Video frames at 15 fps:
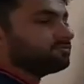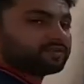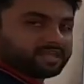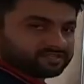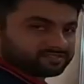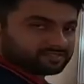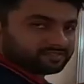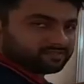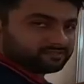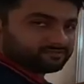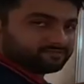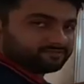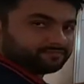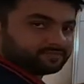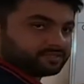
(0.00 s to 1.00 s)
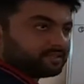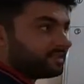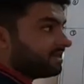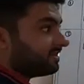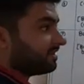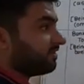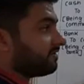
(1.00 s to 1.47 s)
to cash.
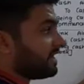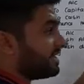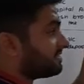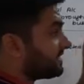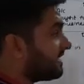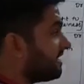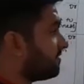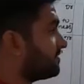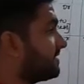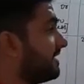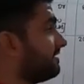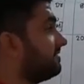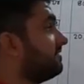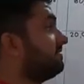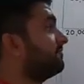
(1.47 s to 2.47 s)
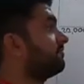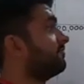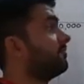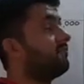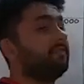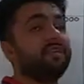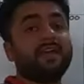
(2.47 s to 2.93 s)
Now as I have
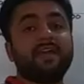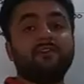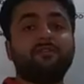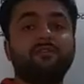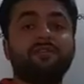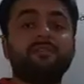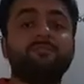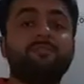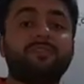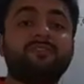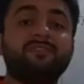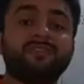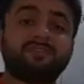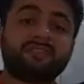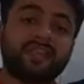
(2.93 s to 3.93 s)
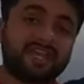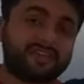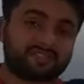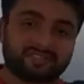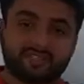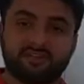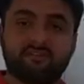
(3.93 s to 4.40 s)
said, we have only previous
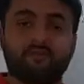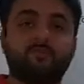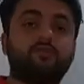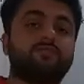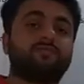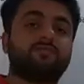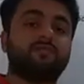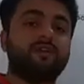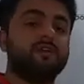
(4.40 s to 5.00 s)
cash in our books.